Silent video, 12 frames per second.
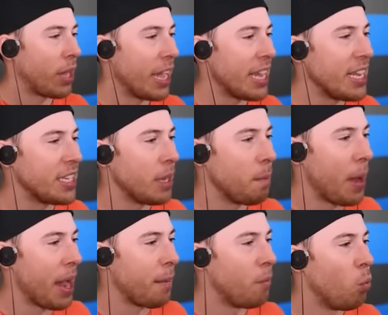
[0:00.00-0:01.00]
Okay, easy.
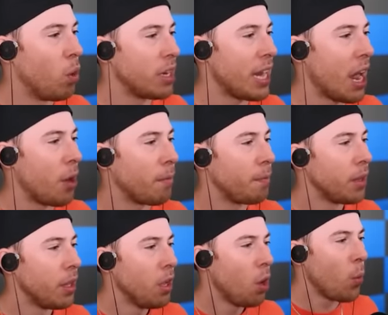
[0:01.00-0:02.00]
Bam. One down.
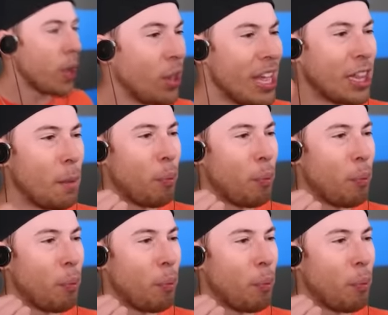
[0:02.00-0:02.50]
We only have